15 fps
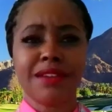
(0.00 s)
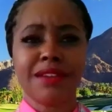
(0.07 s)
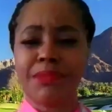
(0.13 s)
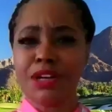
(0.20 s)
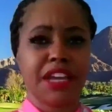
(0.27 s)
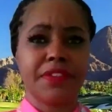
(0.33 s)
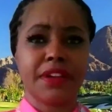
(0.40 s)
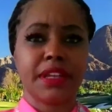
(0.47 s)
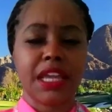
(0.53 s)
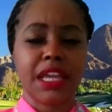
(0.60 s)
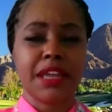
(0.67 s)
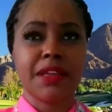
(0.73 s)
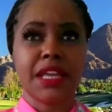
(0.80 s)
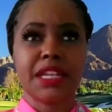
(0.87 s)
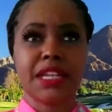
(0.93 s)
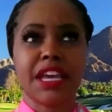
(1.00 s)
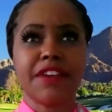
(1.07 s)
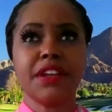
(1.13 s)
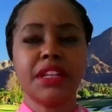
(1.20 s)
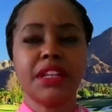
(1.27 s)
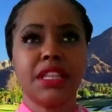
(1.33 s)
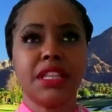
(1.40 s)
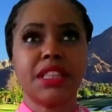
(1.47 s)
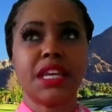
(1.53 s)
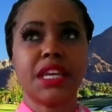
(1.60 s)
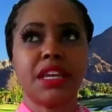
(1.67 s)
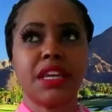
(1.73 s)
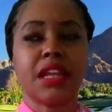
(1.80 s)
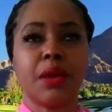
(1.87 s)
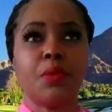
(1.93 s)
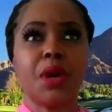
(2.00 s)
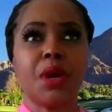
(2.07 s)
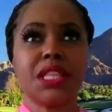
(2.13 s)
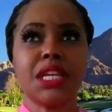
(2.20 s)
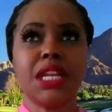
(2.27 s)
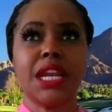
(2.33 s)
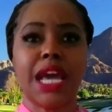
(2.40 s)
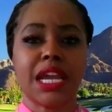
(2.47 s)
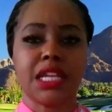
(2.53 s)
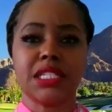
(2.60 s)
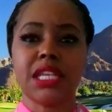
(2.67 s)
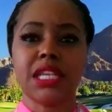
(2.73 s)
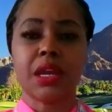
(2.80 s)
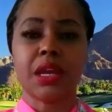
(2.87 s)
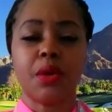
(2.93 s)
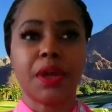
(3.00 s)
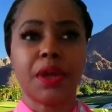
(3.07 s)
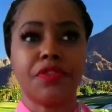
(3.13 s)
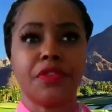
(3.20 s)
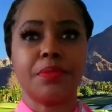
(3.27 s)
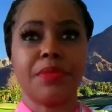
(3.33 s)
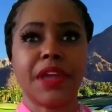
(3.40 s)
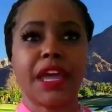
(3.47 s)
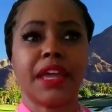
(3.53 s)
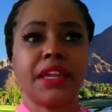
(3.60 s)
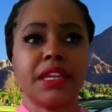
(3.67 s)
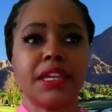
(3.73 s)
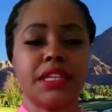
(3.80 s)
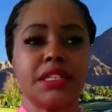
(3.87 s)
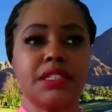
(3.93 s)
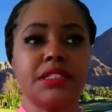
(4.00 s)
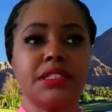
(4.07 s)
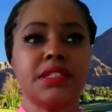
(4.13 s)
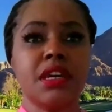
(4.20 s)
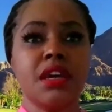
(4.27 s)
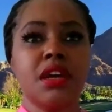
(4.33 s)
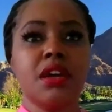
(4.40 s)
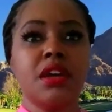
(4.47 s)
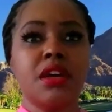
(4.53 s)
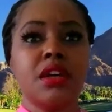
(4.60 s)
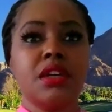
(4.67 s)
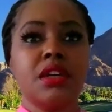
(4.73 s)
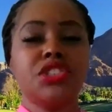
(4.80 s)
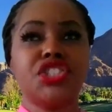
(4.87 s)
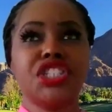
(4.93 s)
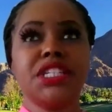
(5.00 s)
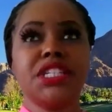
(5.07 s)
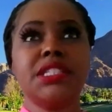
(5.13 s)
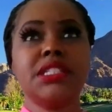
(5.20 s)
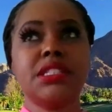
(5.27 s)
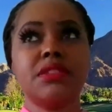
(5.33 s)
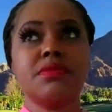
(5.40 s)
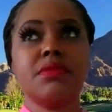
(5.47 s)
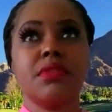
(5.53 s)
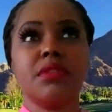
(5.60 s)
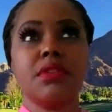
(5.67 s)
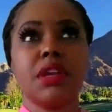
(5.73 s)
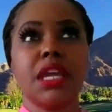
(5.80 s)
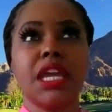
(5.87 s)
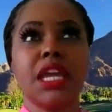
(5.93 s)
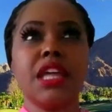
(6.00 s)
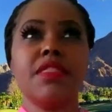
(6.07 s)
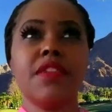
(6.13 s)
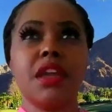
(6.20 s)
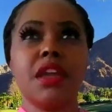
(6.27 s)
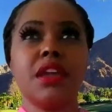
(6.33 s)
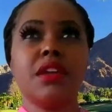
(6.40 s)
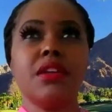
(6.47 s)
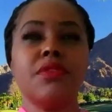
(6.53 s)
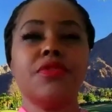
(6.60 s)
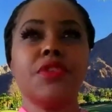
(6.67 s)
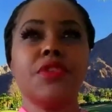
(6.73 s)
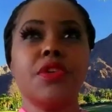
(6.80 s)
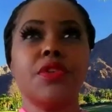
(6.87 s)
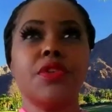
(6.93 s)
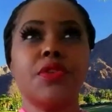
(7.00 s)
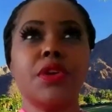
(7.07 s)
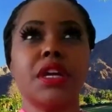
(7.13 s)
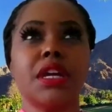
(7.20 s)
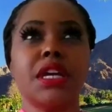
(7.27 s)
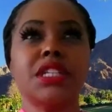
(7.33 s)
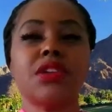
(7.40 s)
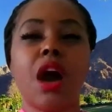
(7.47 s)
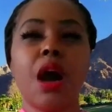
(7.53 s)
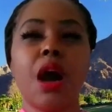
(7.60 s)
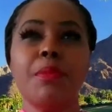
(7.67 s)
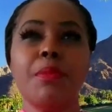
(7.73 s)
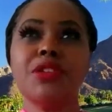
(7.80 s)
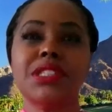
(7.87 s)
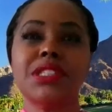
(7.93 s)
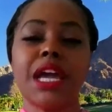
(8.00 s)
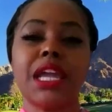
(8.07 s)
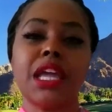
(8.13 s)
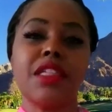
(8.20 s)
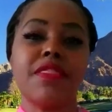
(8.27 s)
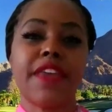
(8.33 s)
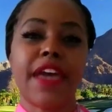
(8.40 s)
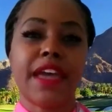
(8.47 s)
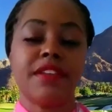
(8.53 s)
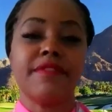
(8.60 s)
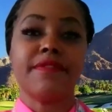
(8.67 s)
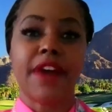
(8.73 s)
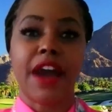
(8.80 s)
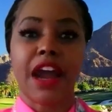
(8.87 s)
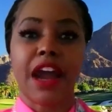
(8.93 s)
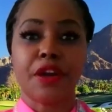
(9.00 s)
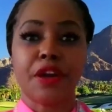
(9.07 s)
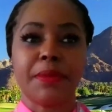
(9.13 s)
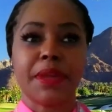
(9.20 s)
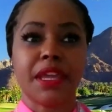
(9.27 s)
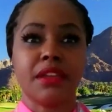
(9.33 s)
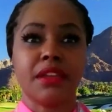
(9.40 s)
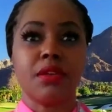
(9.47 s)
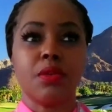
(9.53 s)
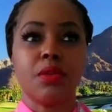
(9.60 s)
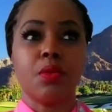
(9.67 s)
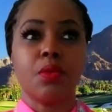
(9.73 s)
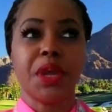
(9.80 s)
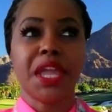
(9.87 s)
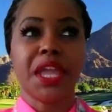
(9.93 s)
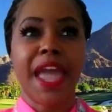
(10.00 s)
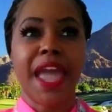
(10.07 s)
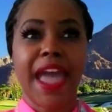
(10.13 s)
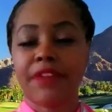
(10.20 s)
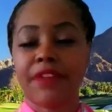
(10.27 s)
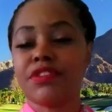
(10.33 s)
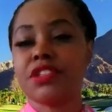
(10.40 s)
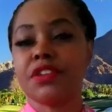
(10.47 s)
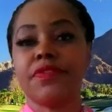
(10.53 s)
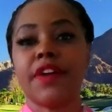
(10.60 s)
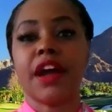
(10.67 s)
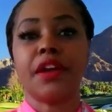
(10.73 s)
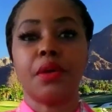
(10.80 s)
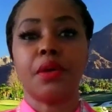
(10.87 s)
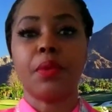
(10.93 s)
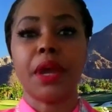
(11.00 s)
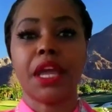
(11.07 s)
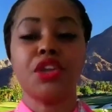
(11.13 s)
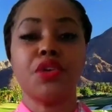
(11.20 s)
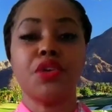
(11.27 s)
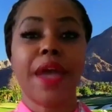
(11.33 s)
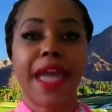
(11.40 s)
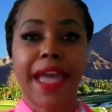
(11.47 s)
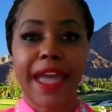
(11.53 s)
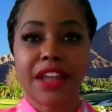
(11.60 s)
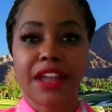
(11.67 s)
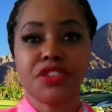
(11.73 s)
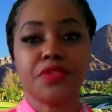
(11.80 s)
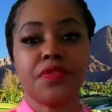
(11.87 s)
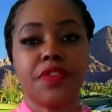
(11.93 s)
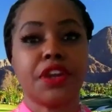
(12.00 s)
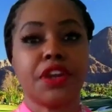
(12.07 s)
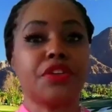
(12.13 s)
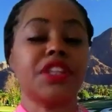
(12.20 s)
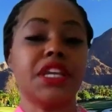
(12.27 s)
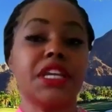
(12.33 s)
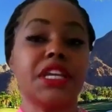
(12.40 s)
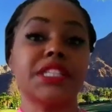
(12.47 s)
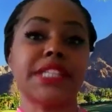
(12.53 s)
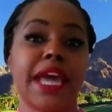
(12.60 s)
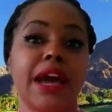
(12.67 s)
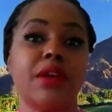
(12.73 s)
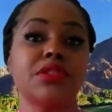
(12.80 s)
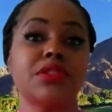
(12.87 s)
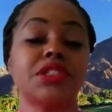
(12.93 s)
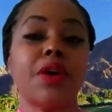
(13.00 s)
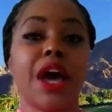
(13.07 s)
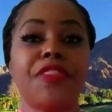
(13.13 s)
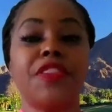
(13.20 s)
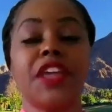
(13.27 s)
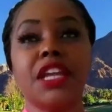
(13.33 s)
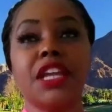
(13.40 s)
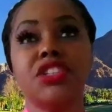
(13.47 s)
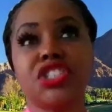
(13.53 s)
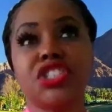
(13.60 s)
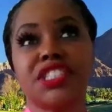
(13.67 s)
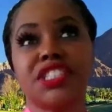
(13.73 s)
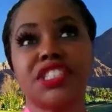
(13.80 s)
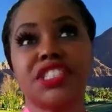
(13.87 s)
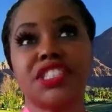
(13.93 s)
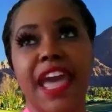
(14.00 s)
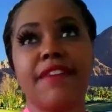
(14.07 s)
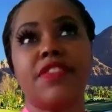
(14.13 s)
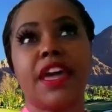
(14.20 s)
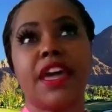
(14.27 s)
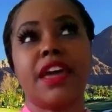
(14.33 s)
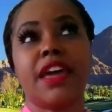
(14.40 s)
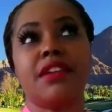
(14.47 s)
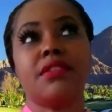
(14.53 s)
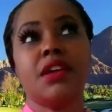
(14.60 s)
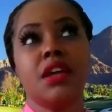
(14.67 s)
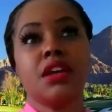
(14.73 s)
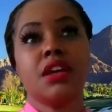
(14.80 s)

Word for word: most definitely. It, it definitely did. And one thing that I can take away from that is just in it's almost like in that environment, we have to find a way. You had to figure things out. So I think just having that